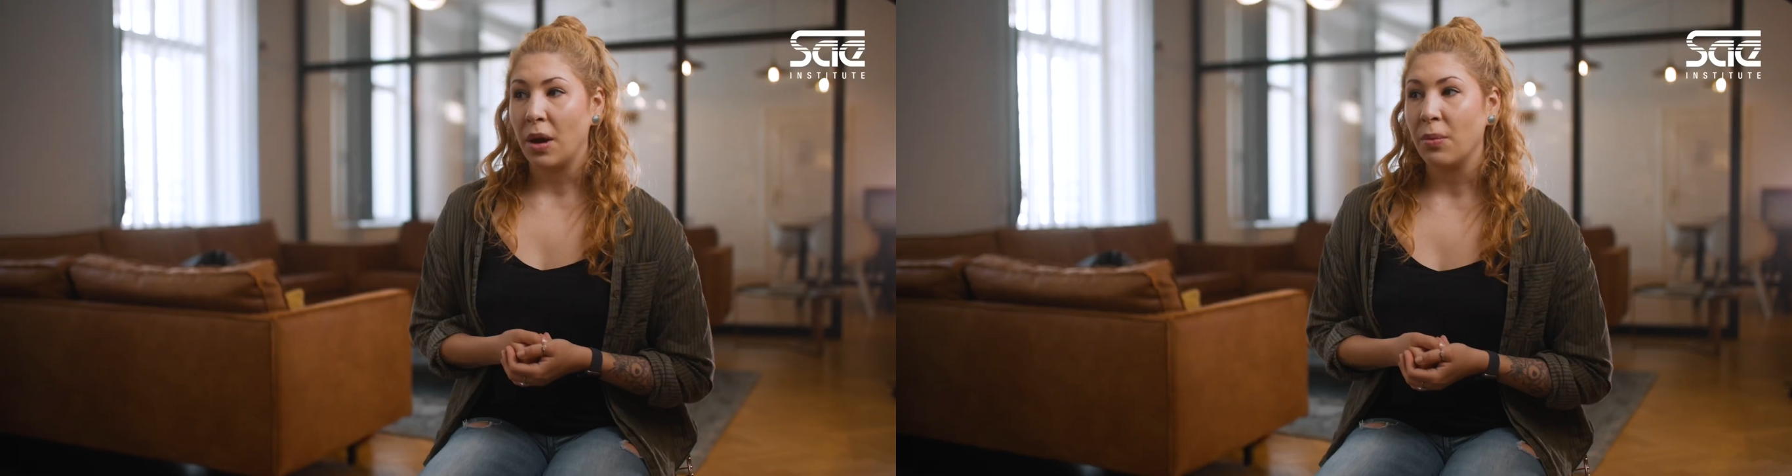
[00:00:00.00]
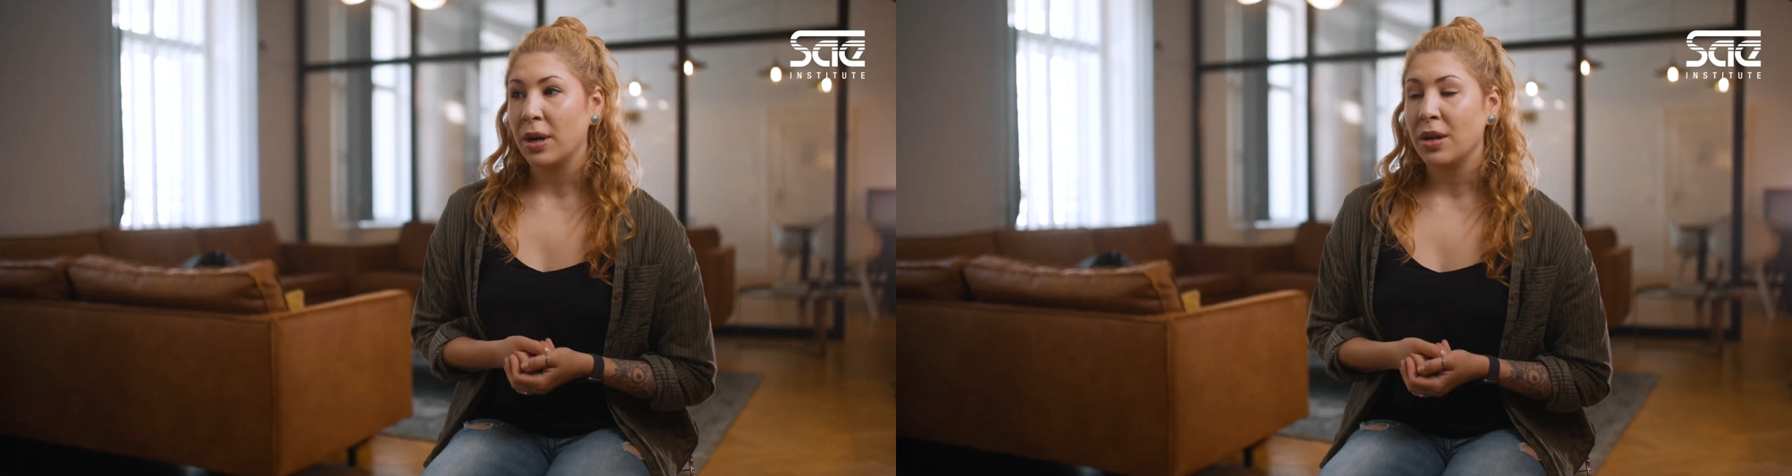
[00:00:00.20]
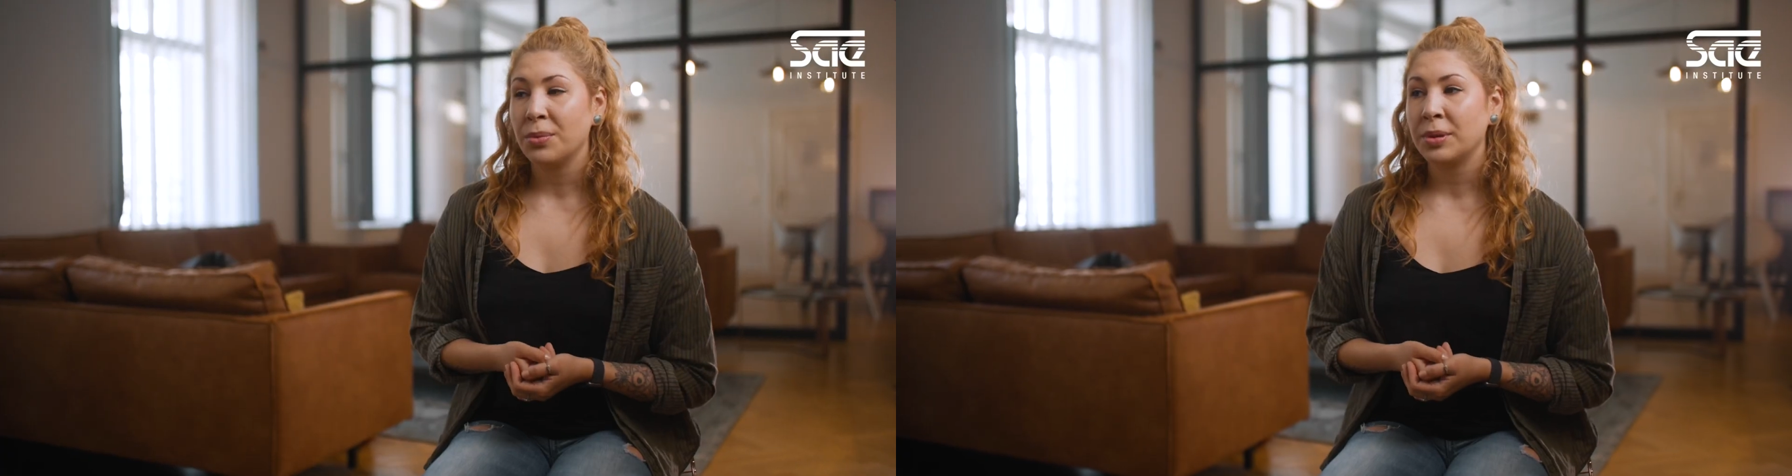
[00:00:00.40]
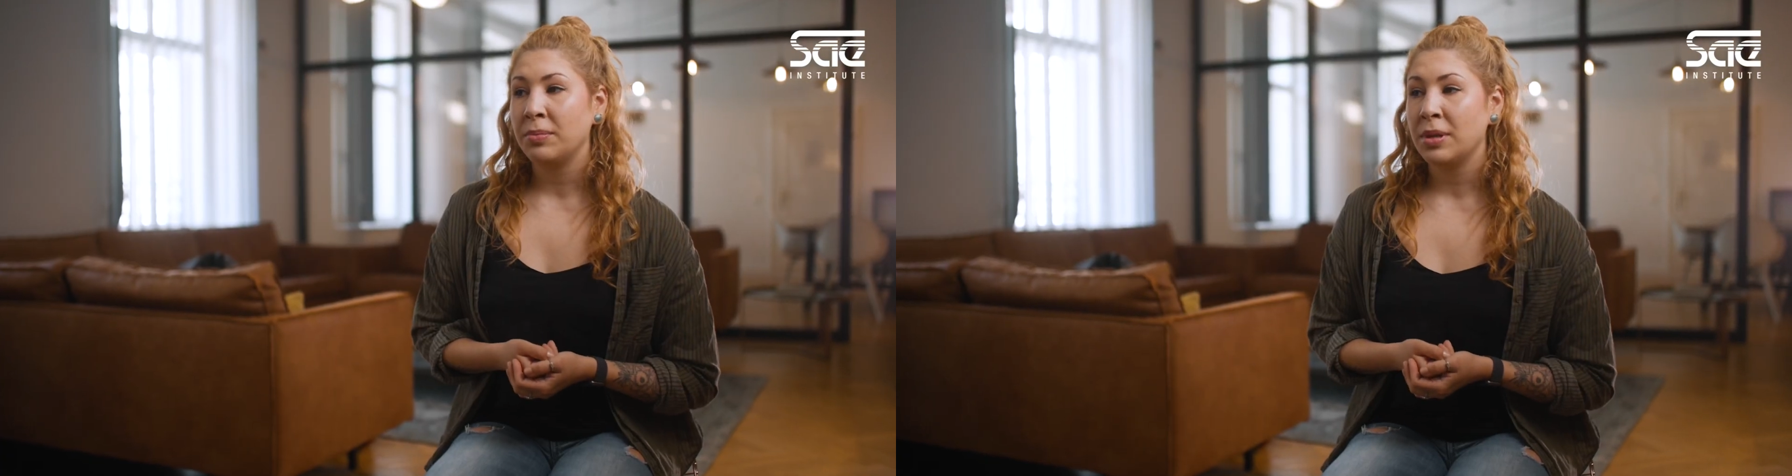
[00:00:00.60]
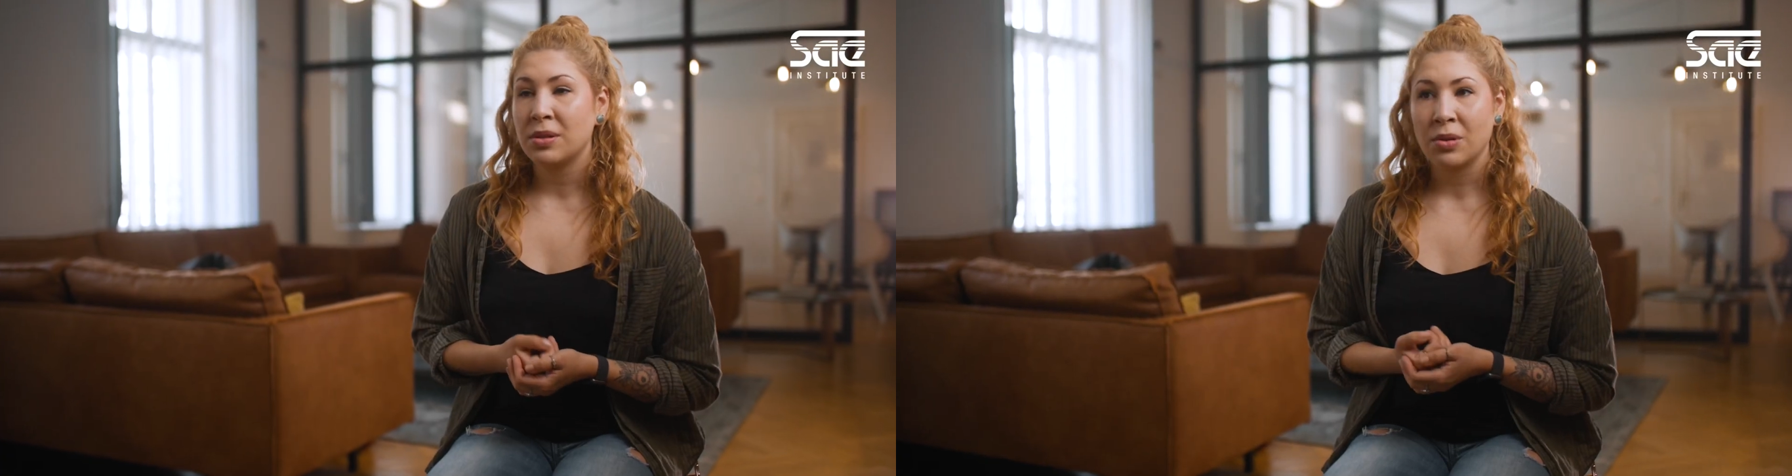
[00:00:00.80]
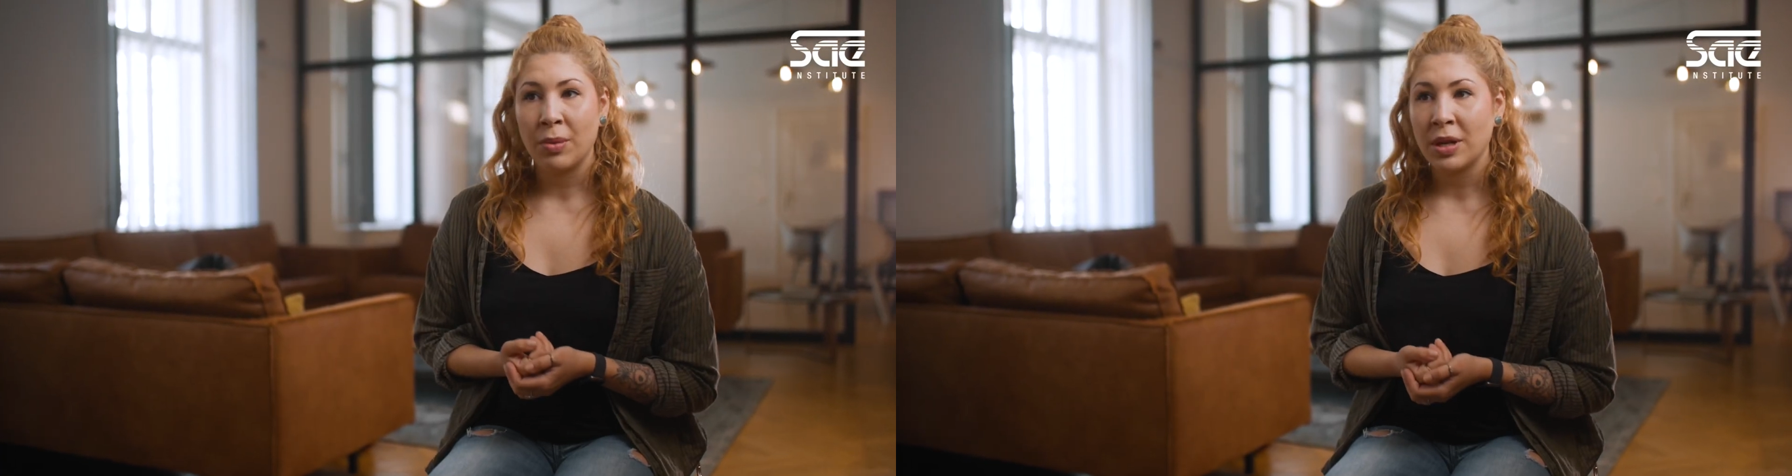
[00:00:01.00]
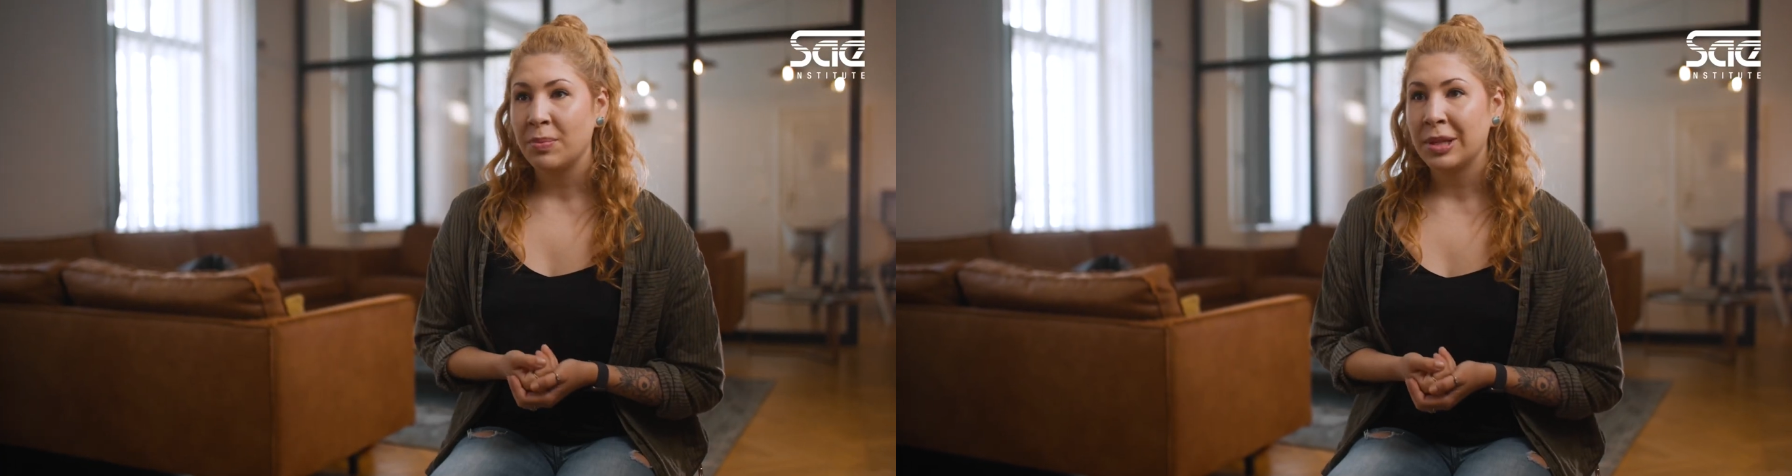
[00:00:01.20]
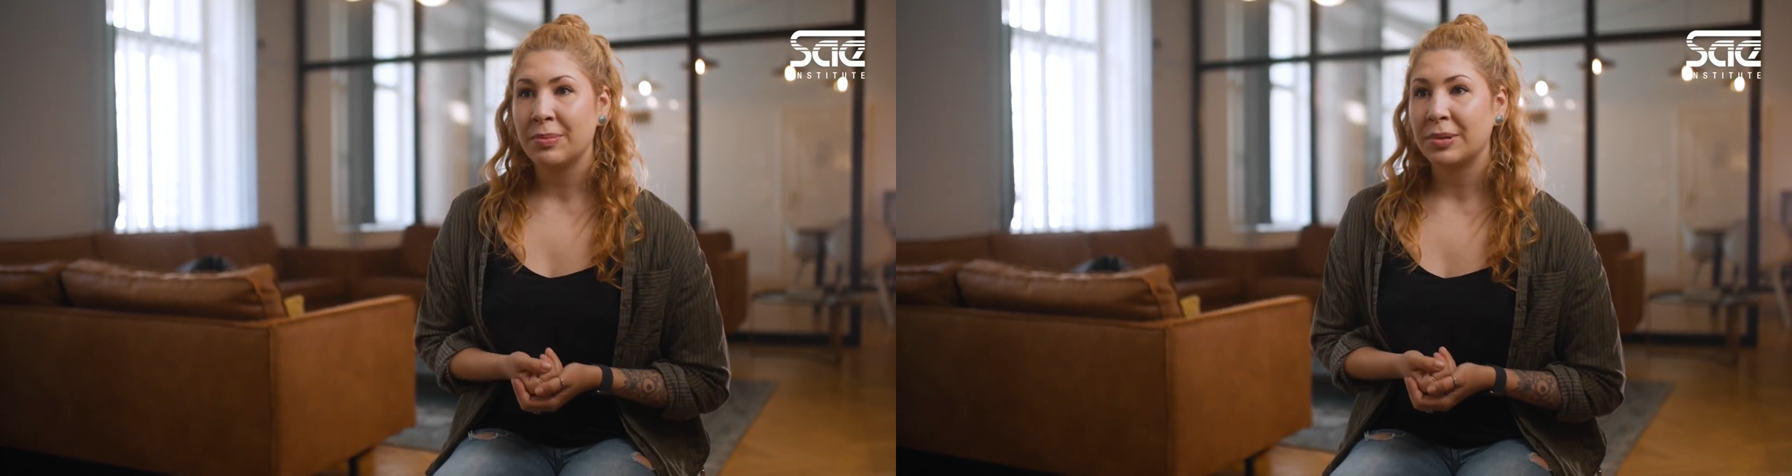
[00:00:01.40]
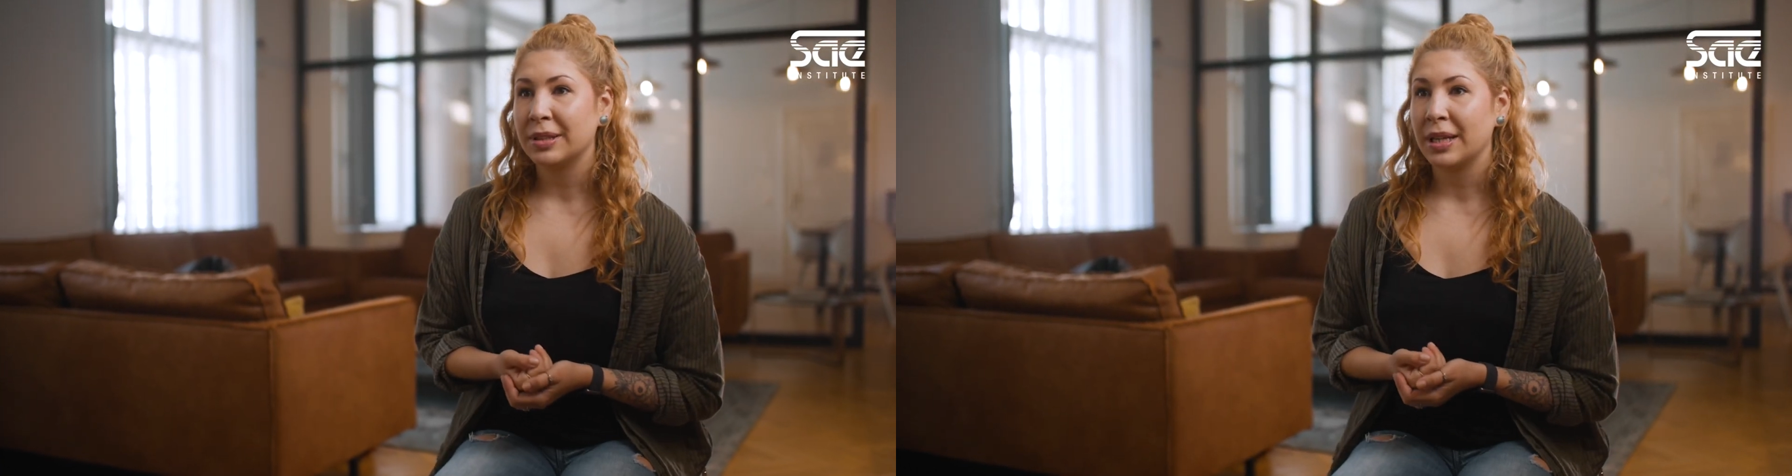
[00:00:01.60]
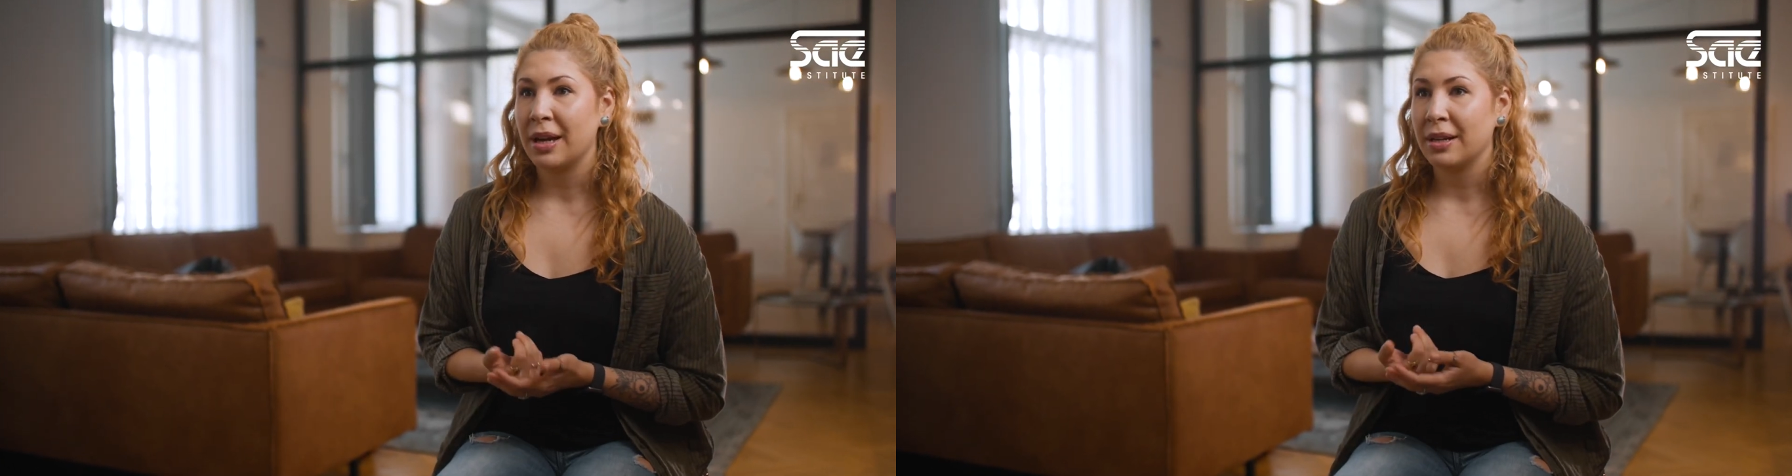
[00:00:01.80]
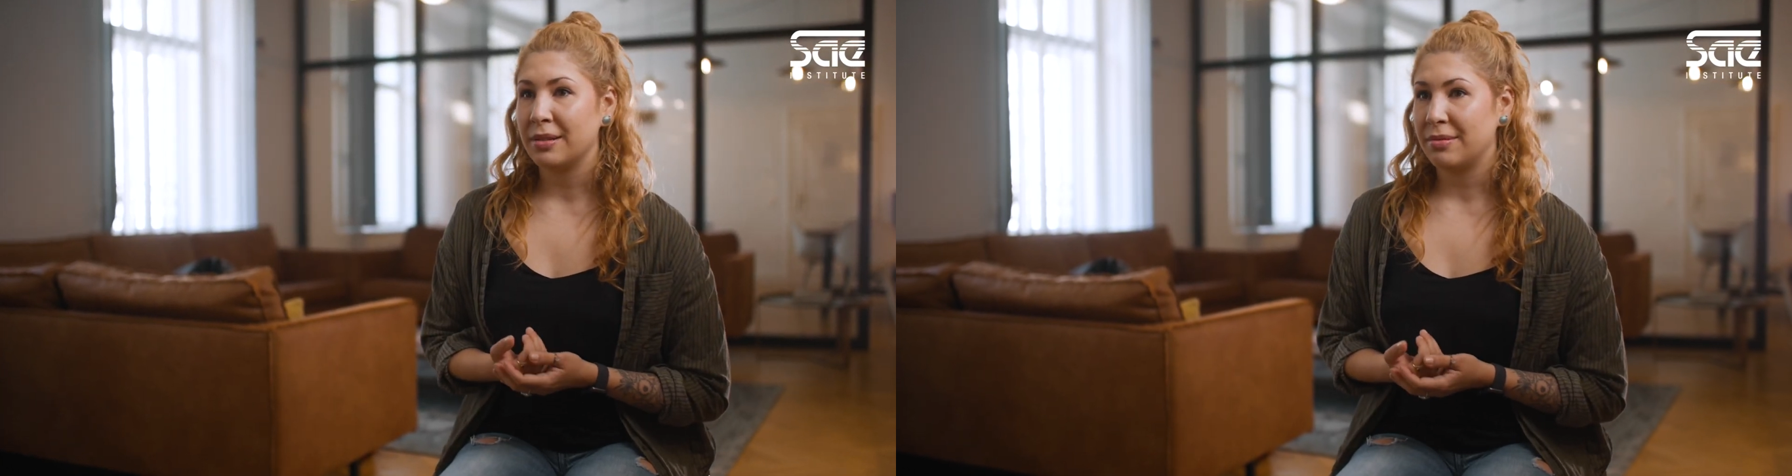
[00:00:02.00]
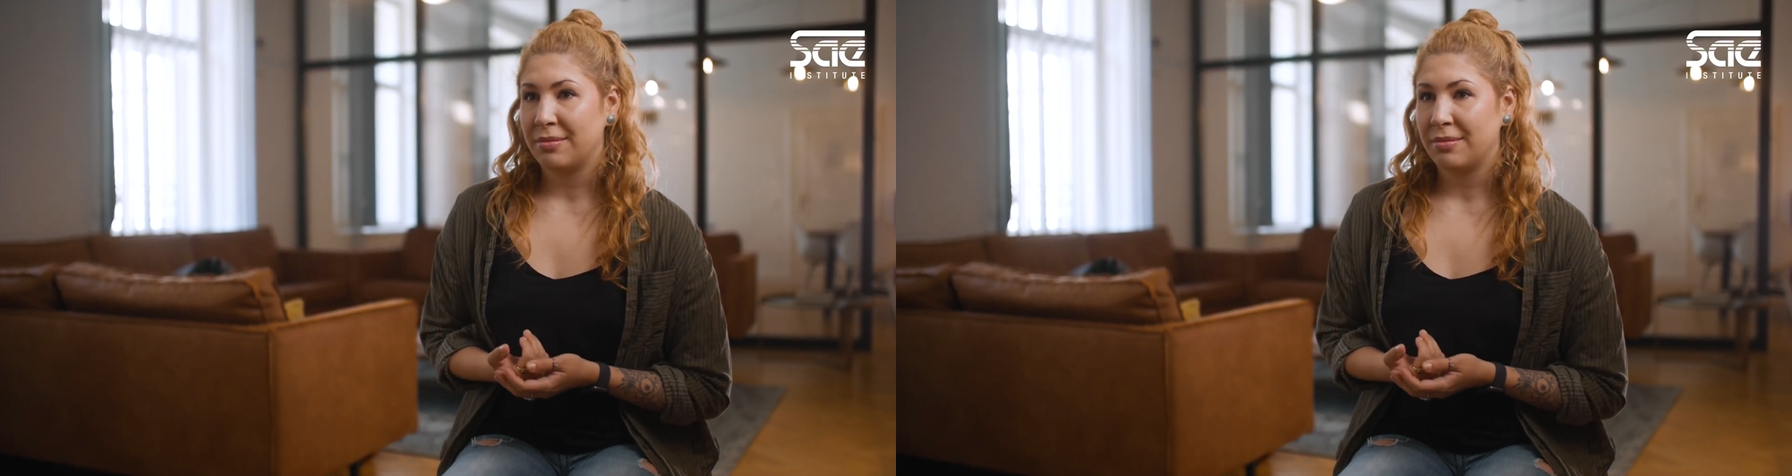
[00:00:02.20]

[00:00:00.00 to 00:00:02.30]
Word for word: that way you will meet so many people that